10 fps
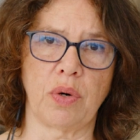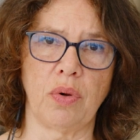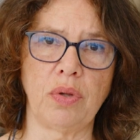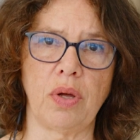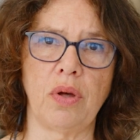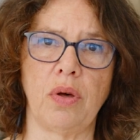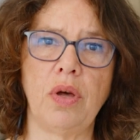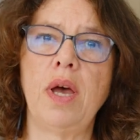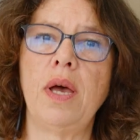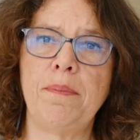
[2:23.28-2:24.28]
we called a
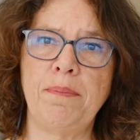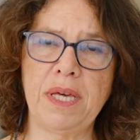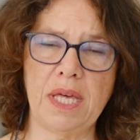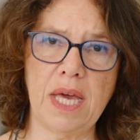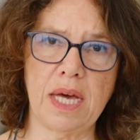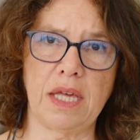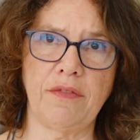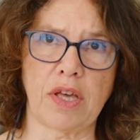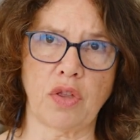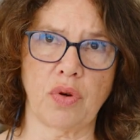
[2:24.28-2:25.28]
P K I
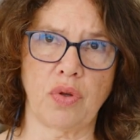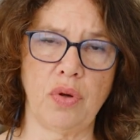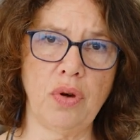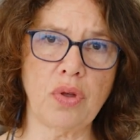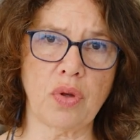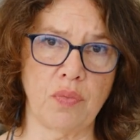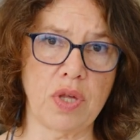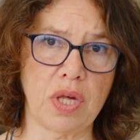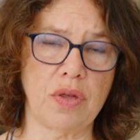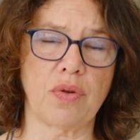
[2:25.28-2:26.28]
infrastructure, so
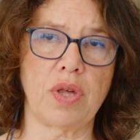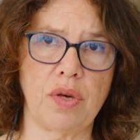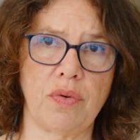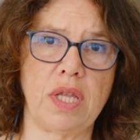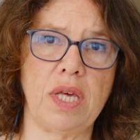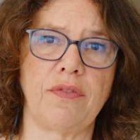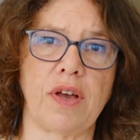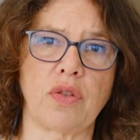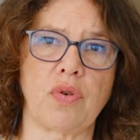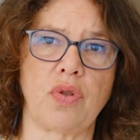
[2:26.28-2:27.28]
which is a security
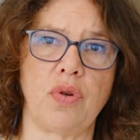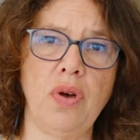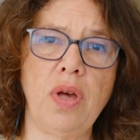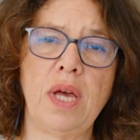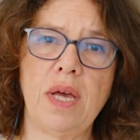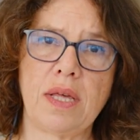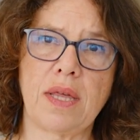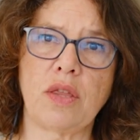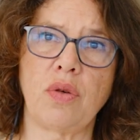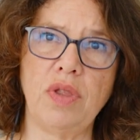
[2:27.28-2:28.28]
infrastructure
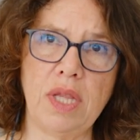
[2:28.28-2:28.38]
that you